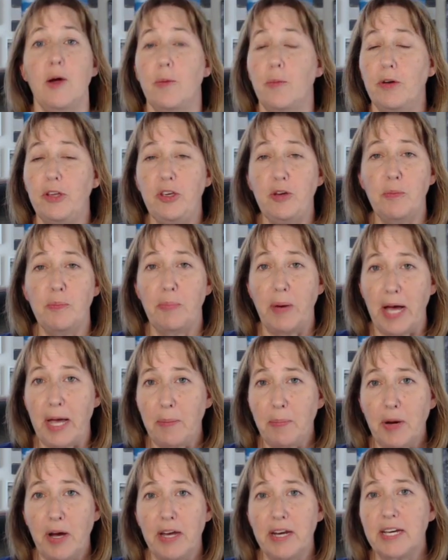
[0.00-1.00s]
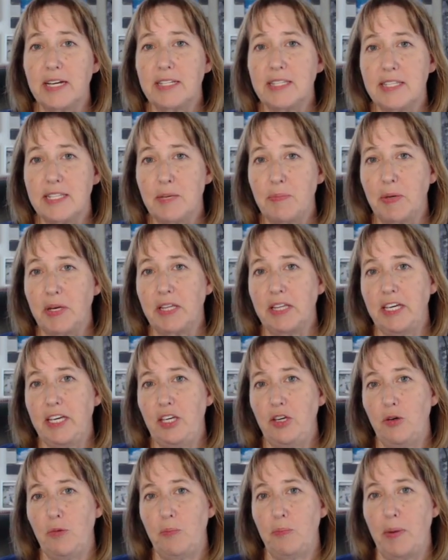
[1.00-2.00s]
When you buy products, typically
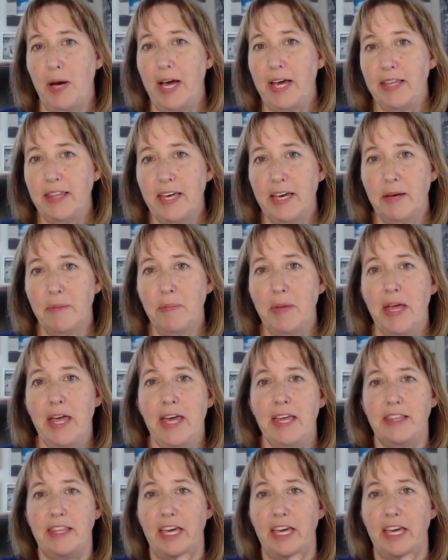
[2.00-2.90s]
you buy them,